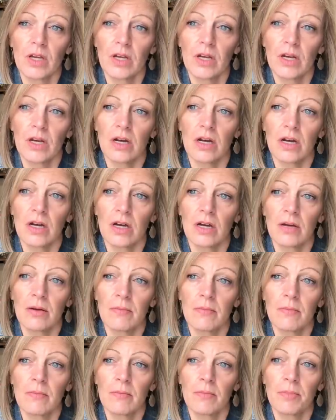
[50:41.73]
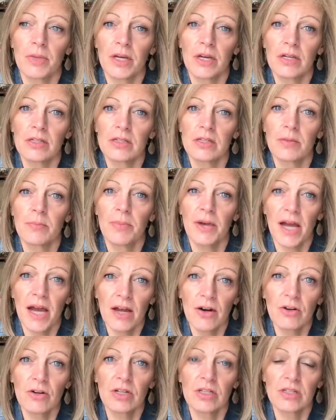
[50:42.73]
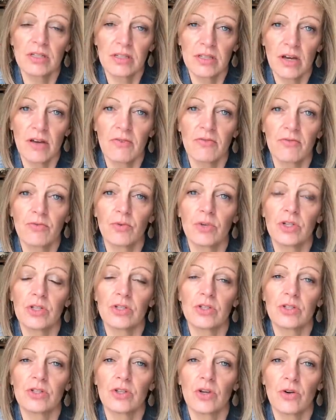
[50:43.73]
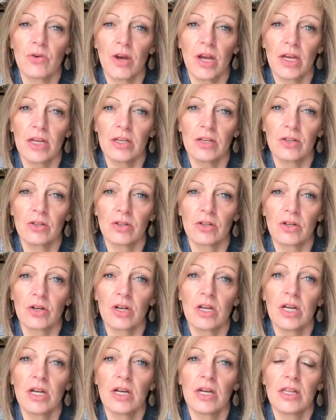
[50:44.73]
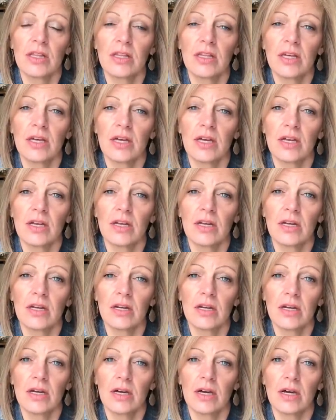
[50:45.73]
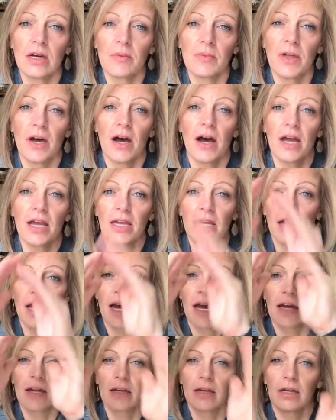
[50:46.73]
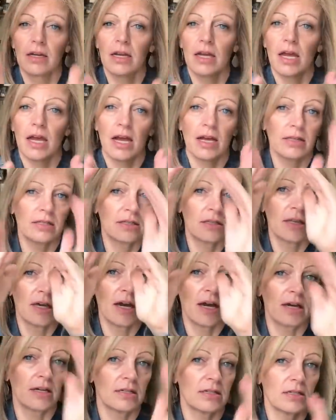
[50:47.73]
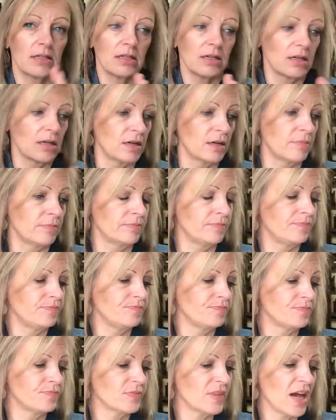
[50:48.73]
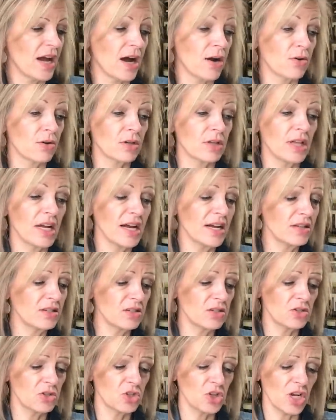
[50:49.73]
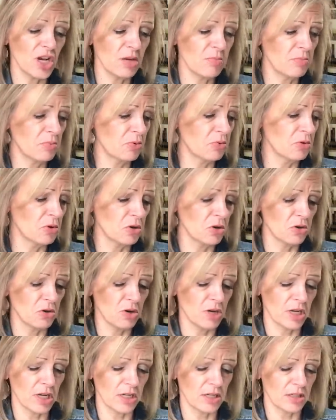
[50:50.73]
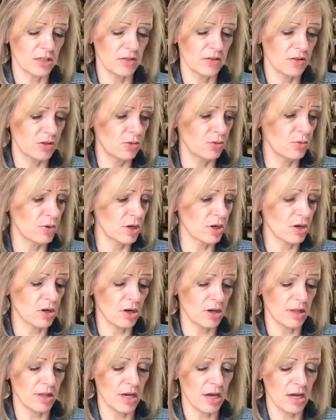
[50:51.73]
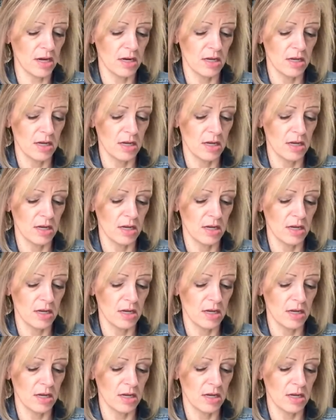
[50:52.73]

um, because the pattern itself was so angular, then um, the Ikat adds that um, hourglass shape, you know, I guess as you want to call that.